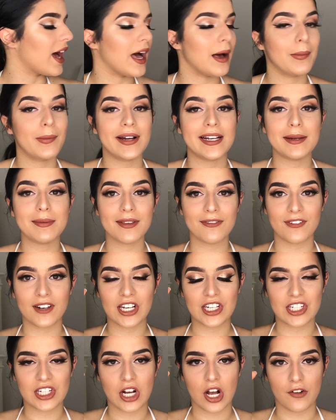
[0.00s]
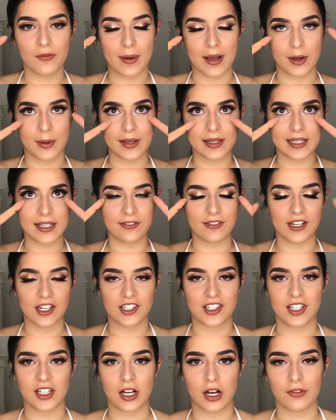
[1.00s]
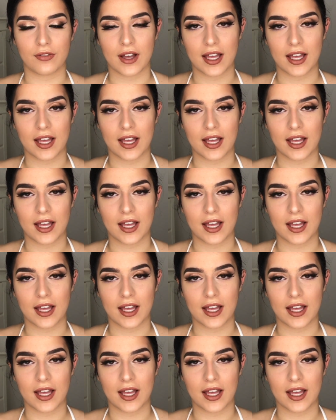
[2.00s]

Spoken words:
We're going to be finishing off by quickly finishing off